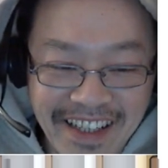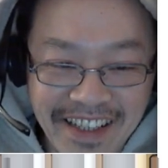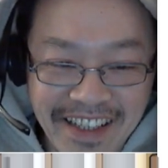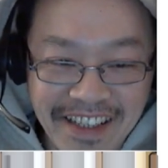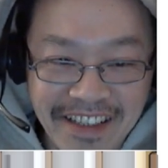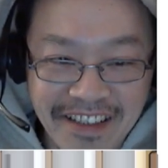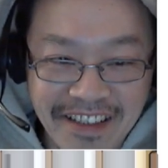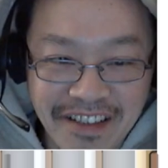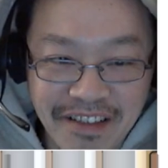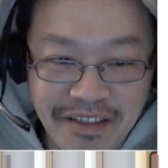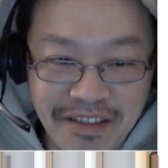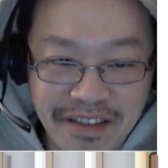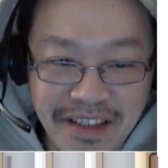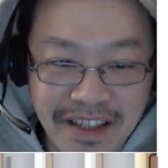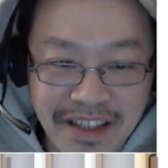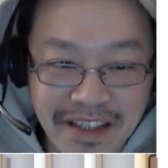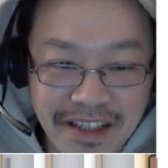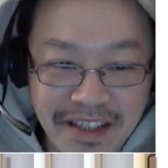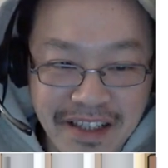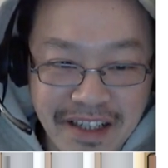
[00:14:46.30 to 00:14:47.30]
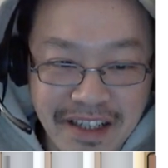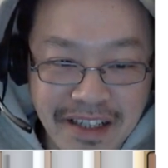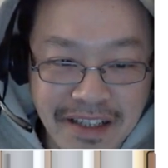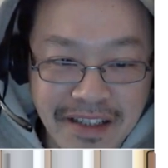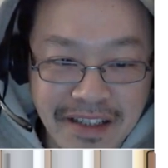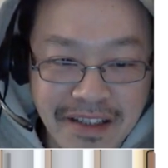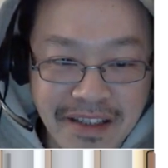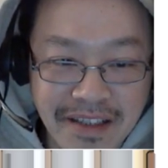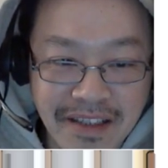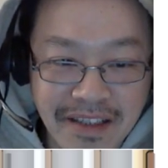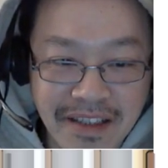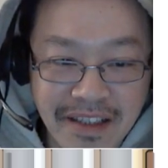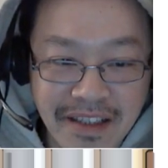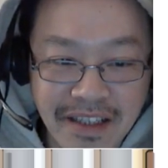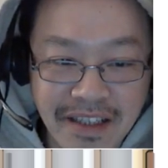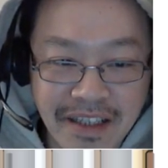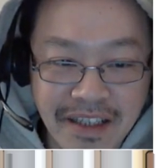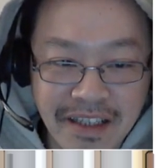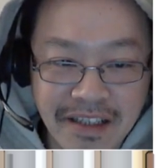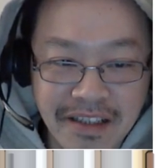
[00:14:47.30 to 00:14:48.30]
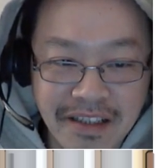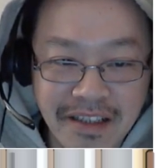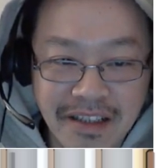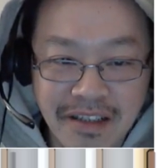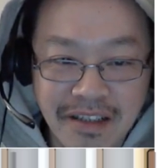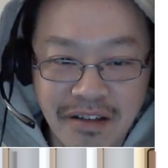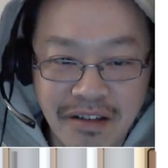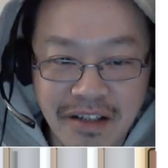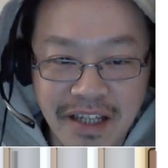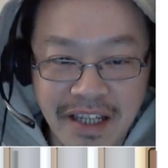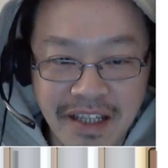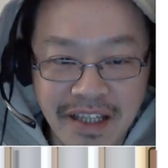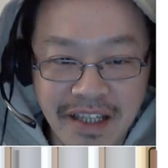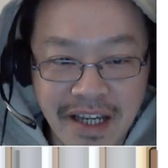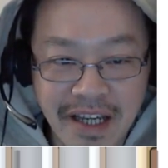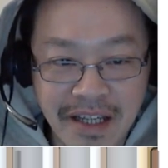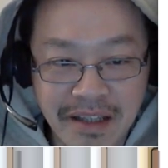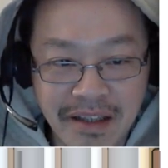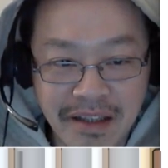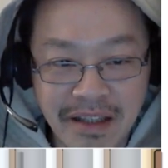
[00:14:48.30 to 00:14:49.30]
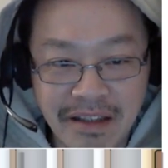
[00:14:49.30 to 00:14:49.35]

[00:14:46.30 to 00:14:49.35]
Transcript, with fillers: So there it is. Here is, okay, yeah,